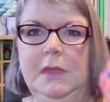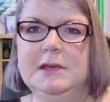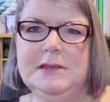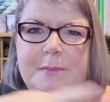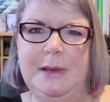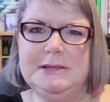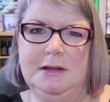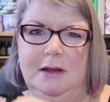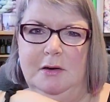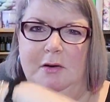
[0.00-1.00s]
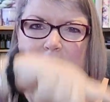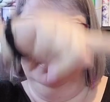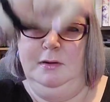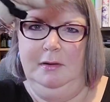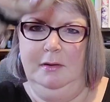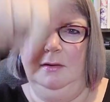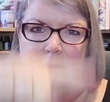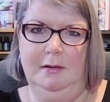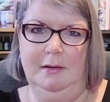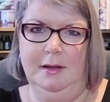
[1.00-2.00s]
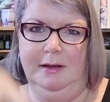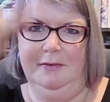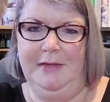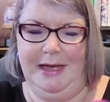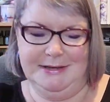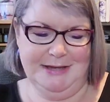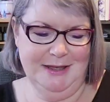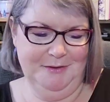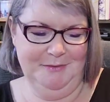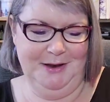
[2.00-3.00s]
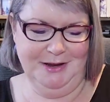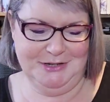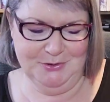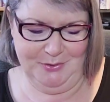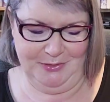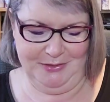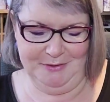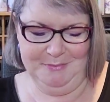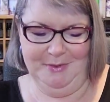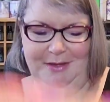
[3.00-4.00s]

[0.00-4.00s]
So I've basically gone like that when I joined them.